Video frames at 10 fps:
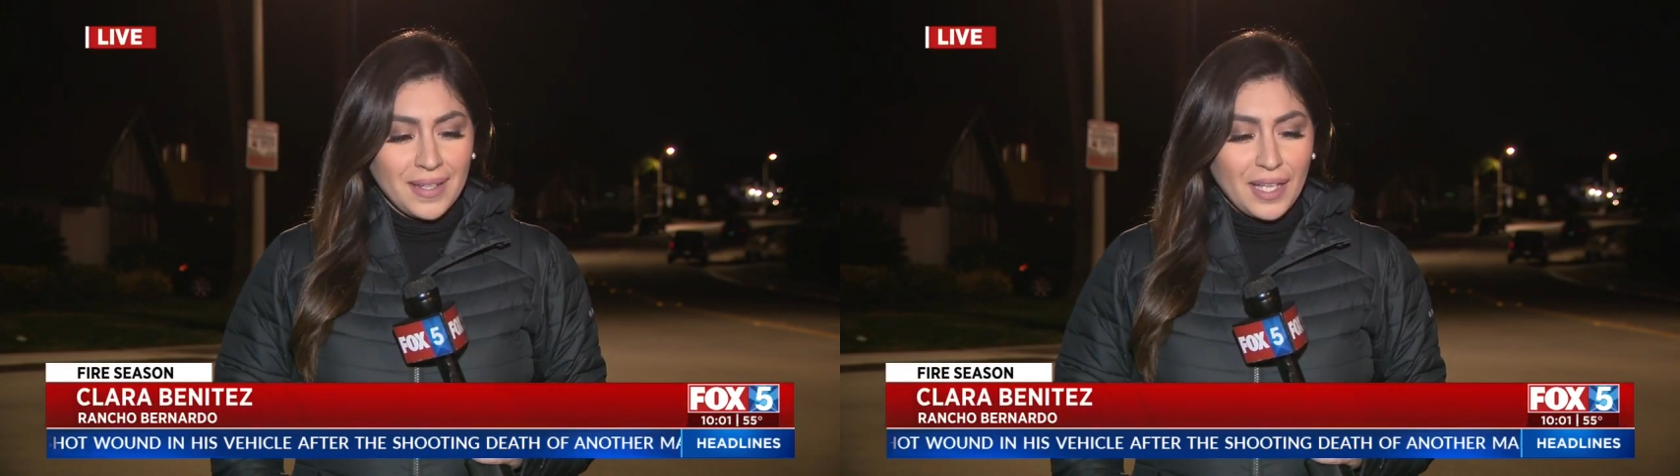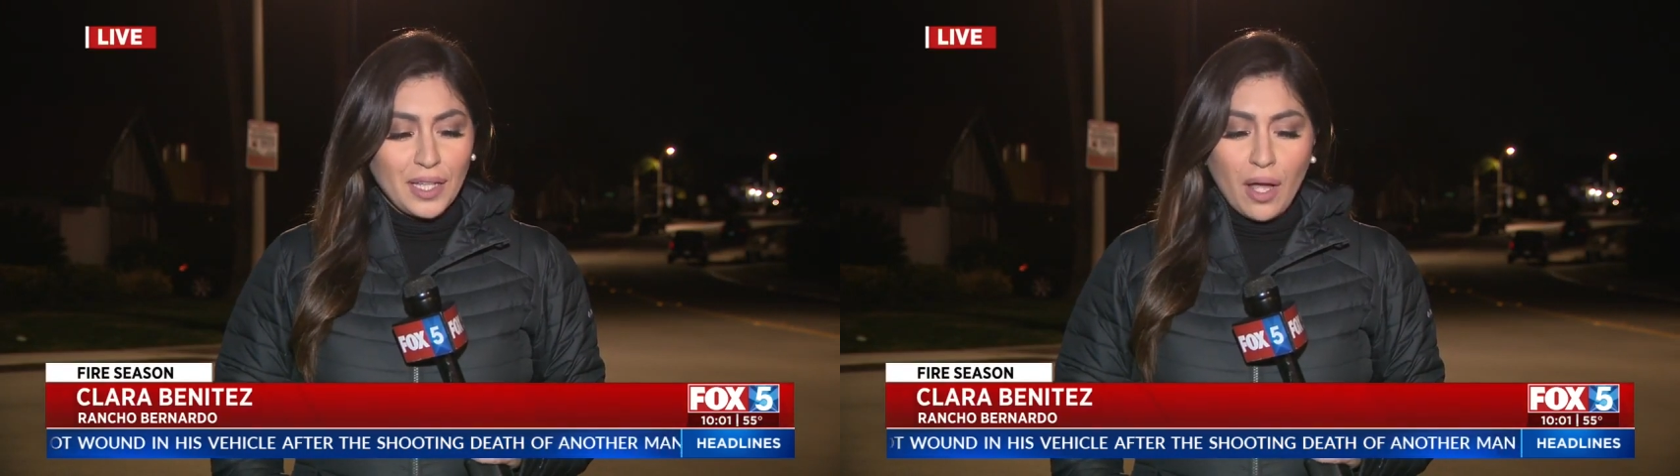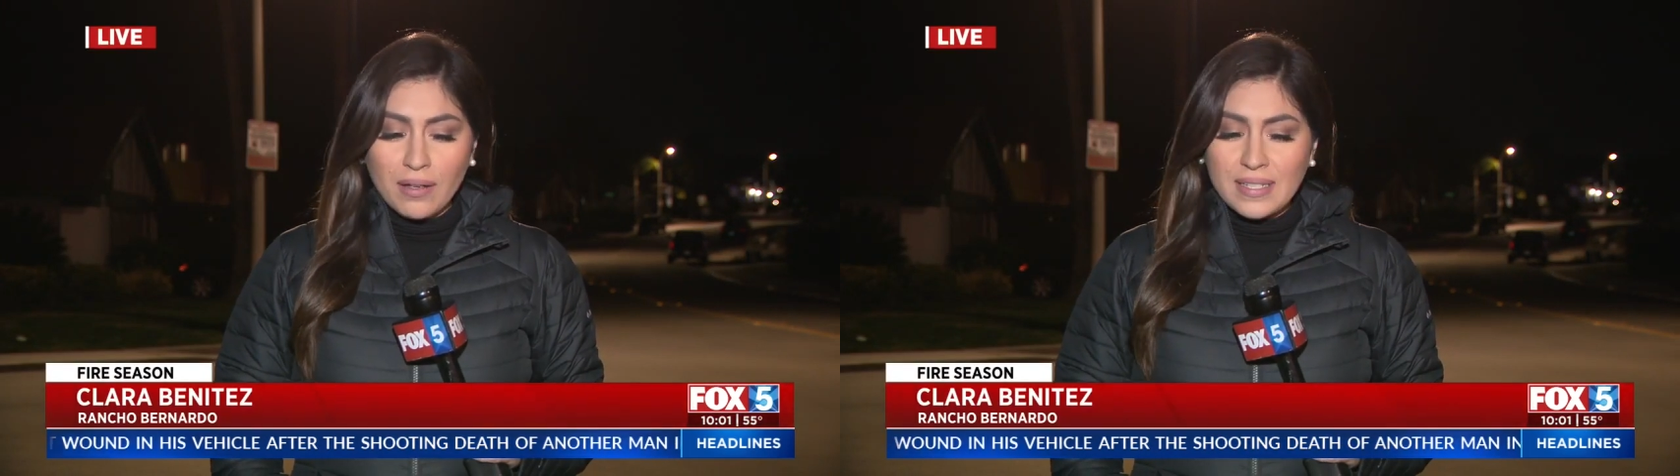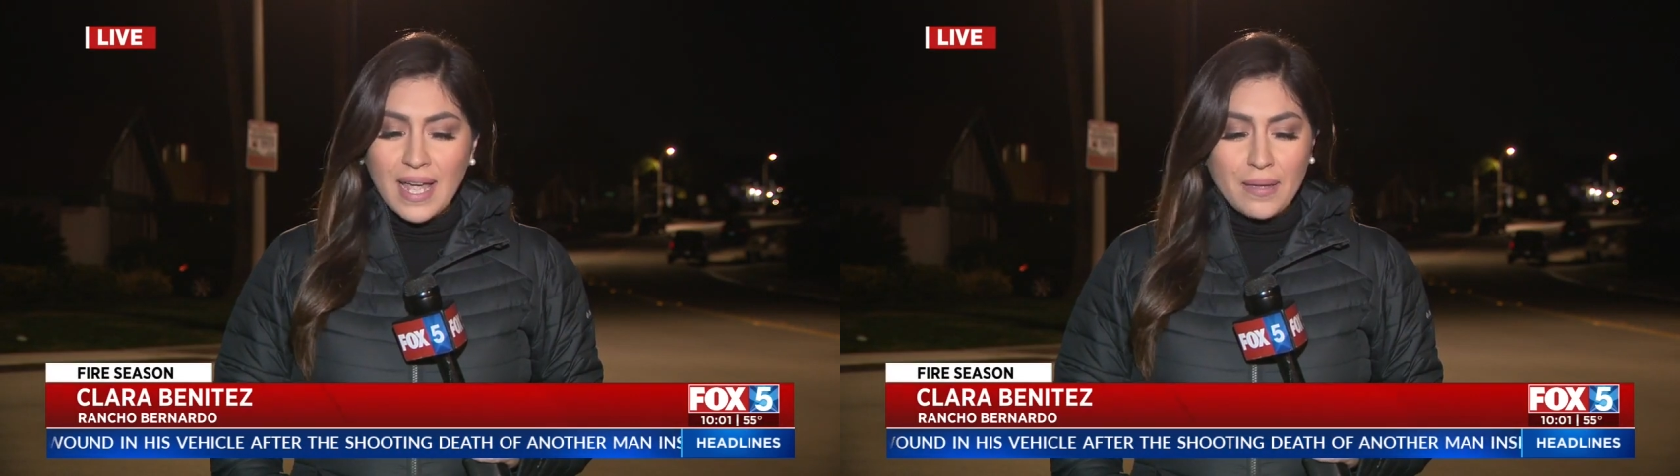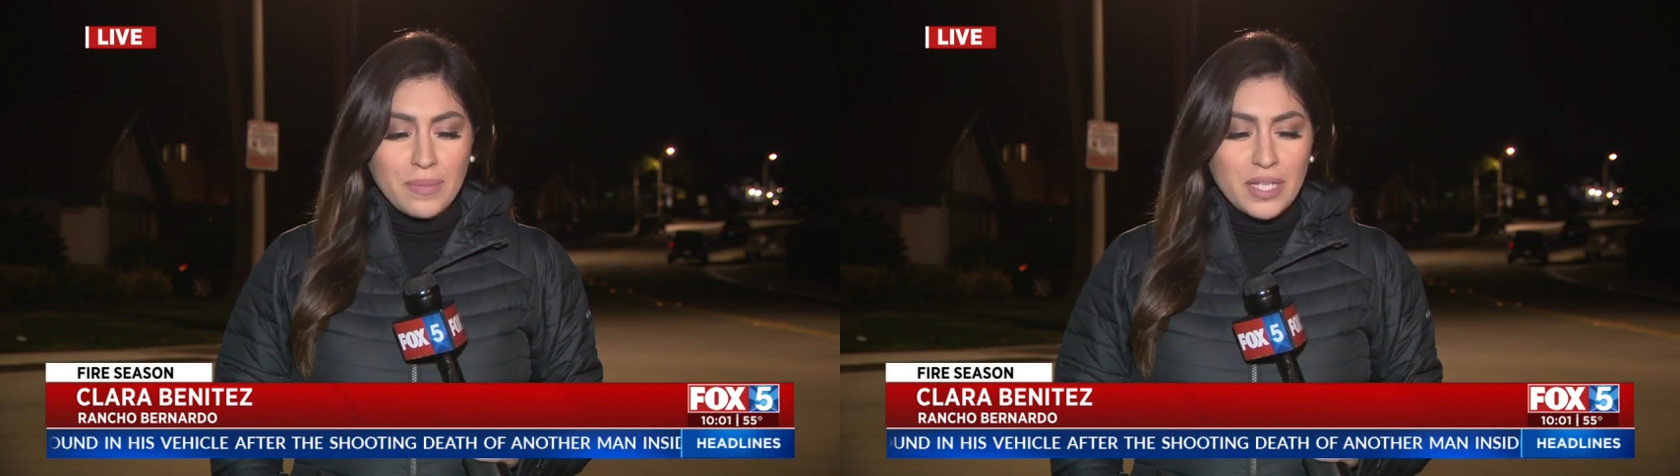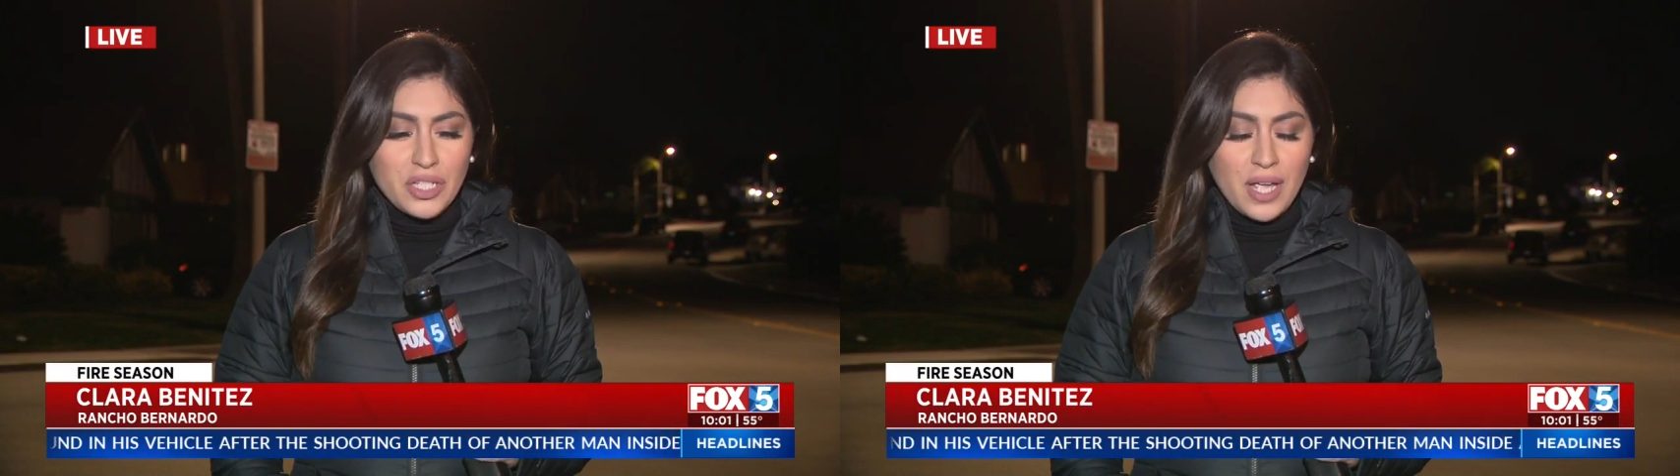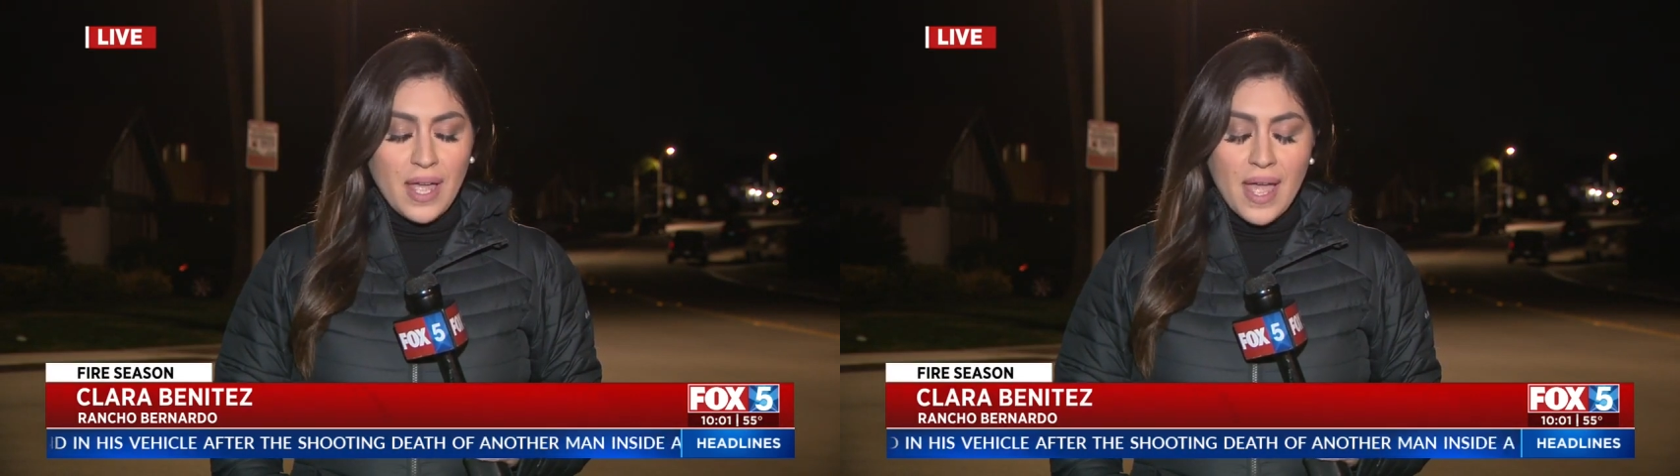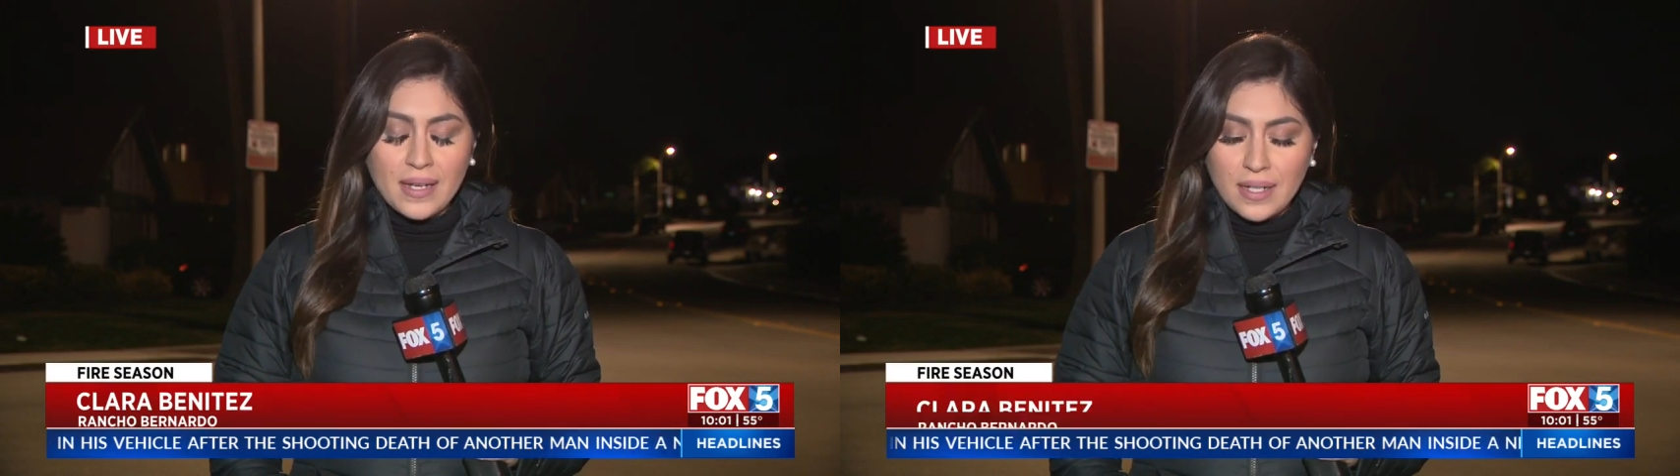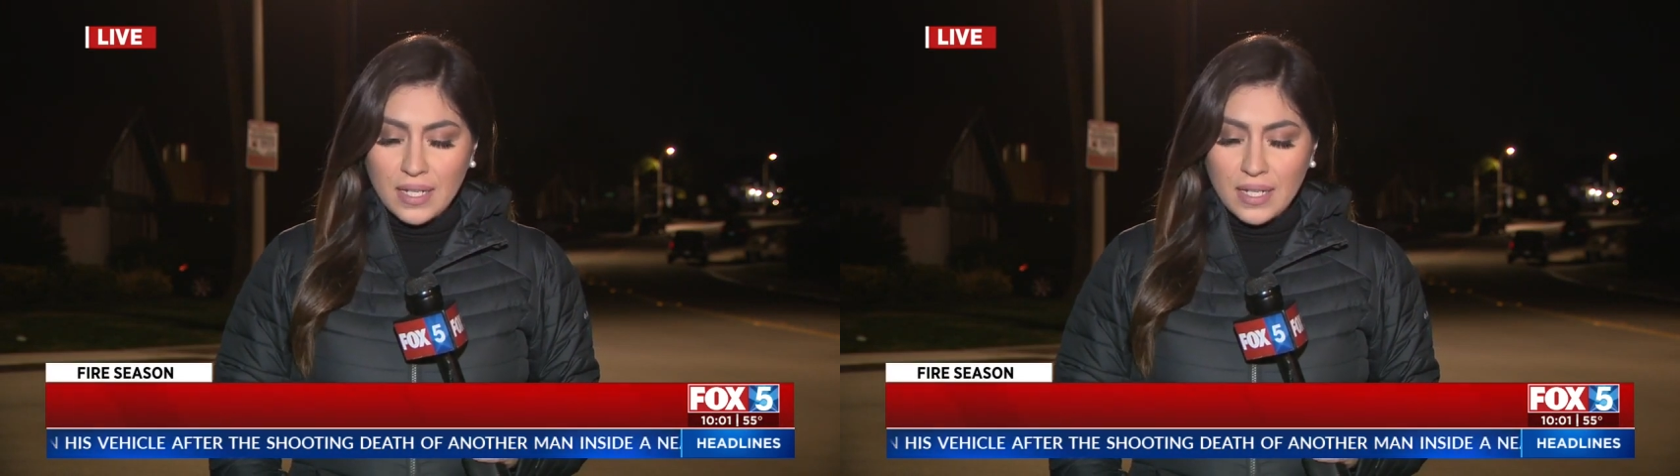A long time, Misha, and